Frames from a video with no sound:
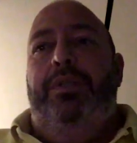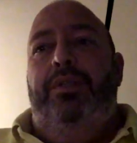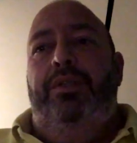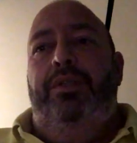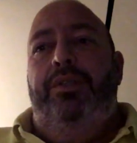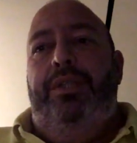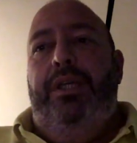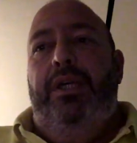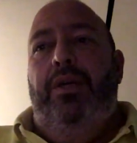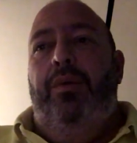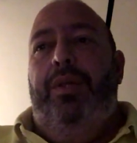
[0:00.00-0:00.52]
to
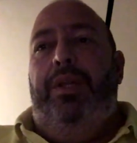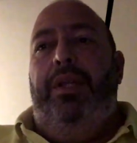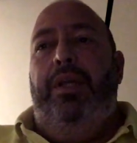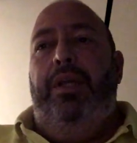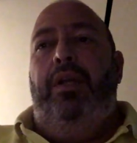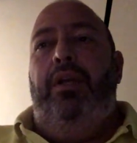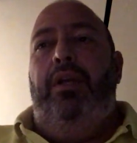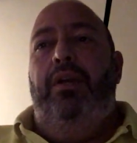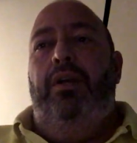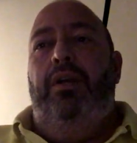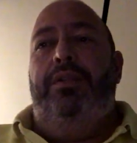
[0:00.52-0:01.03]
deal with the
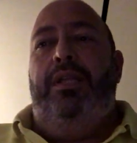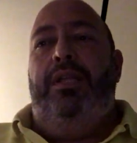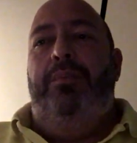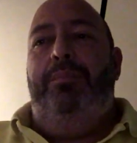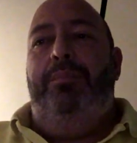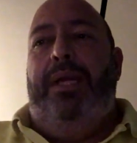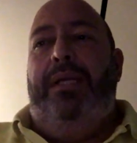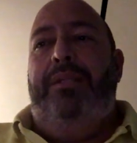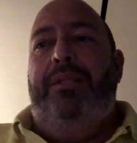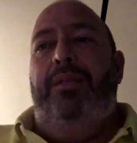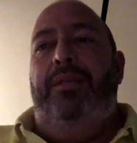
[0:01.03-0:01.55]
class and
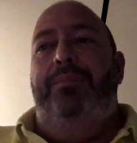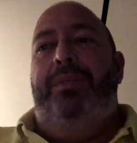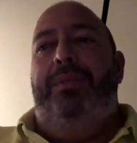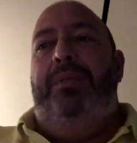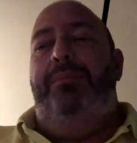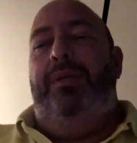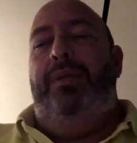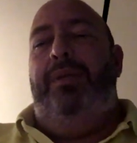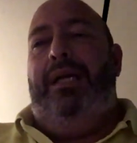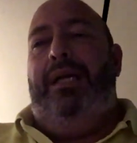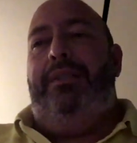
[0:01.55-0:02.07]
pace of
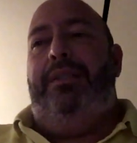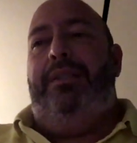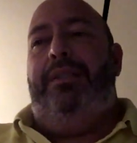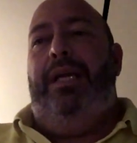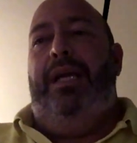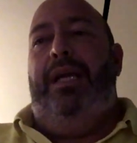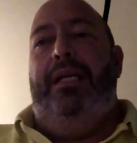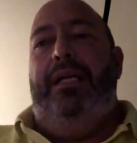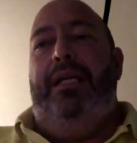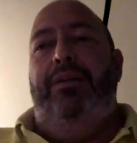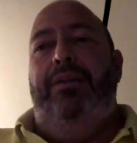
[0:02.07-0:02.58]
people like
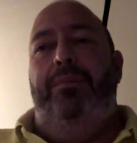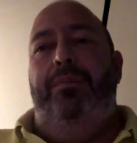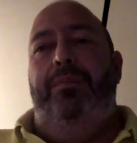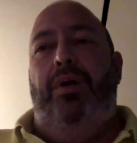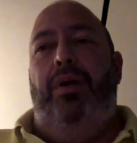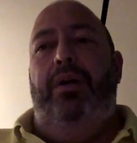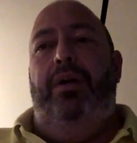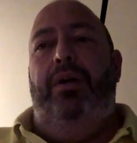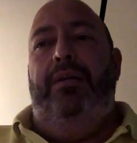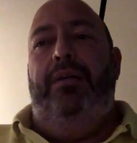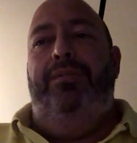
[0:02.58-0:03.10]
Steyn and
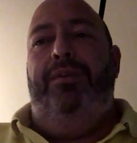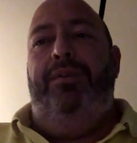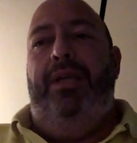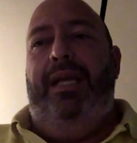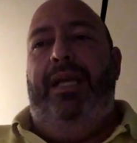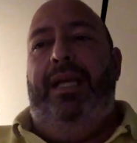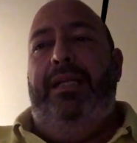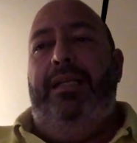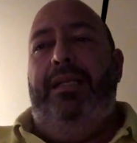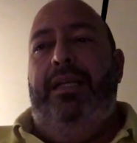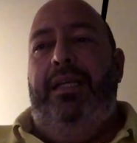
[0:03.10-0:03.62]
Rabada and
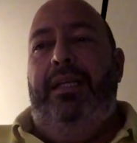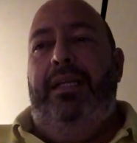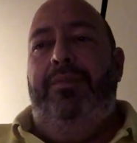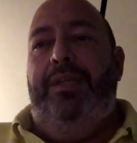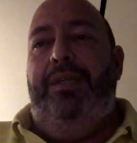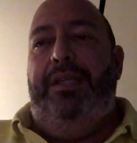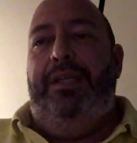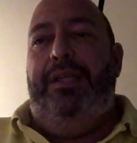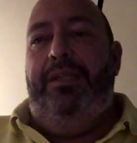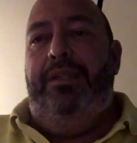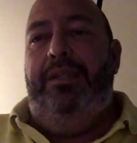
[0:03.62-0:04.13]
Philander and
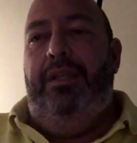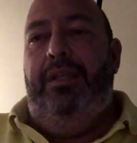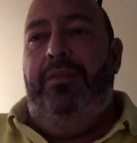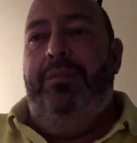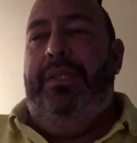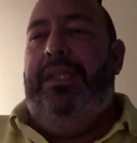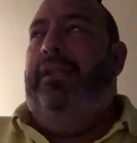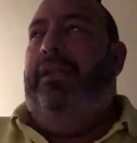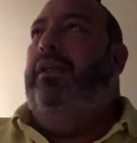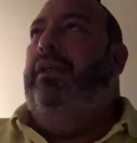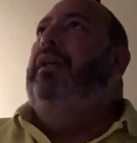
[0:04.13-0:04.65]
everything, you know what I
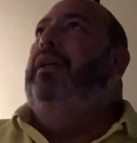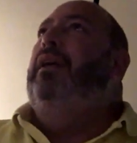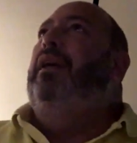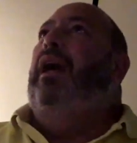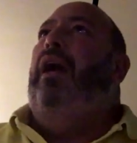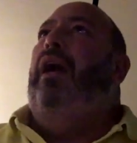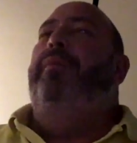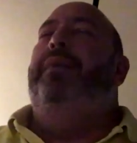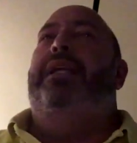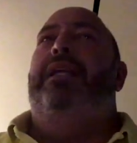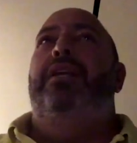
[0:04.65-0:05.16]
mean?
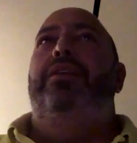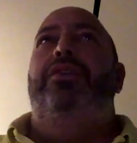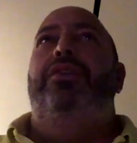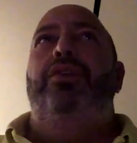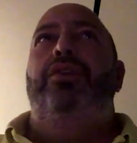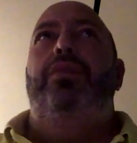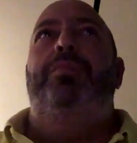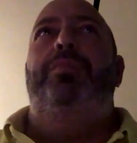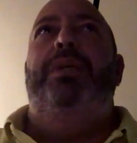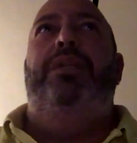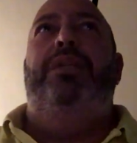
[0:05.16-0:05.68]
I mean, the
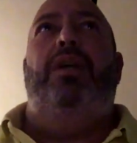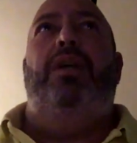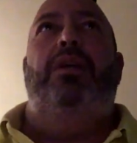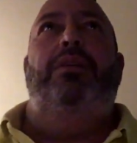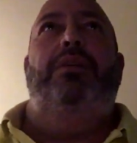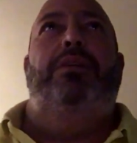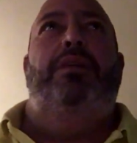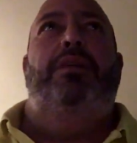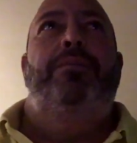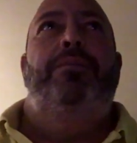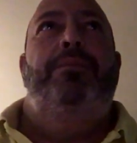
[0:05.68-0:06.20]
truth be
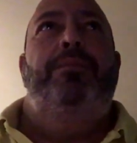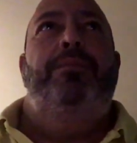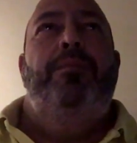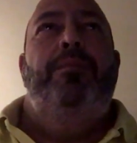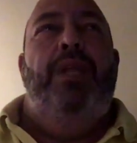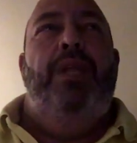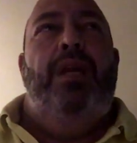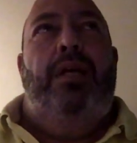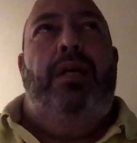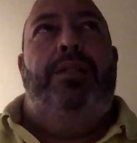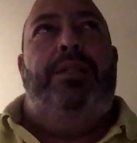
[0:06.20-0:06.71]
told,
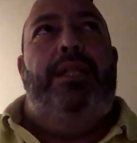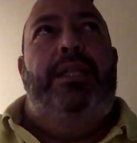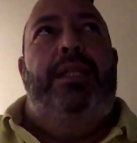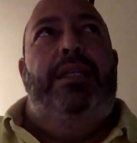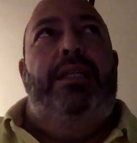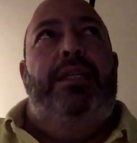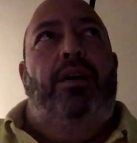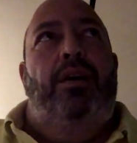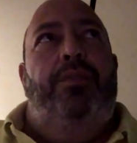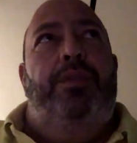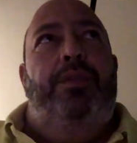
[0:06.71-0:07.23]
I was sitting in
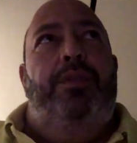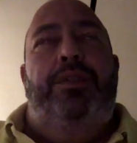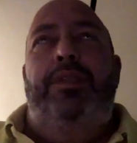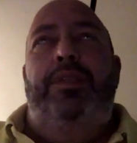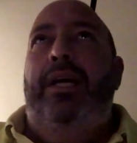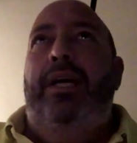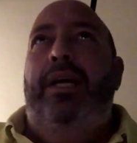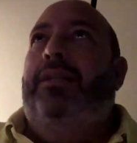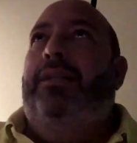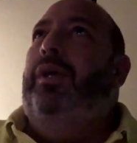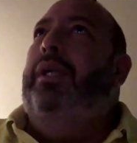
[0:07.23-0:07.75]
the office
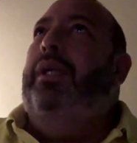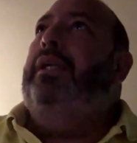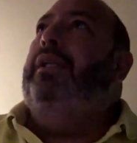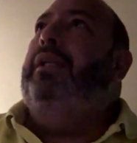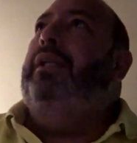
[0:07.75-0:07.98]
today and one of the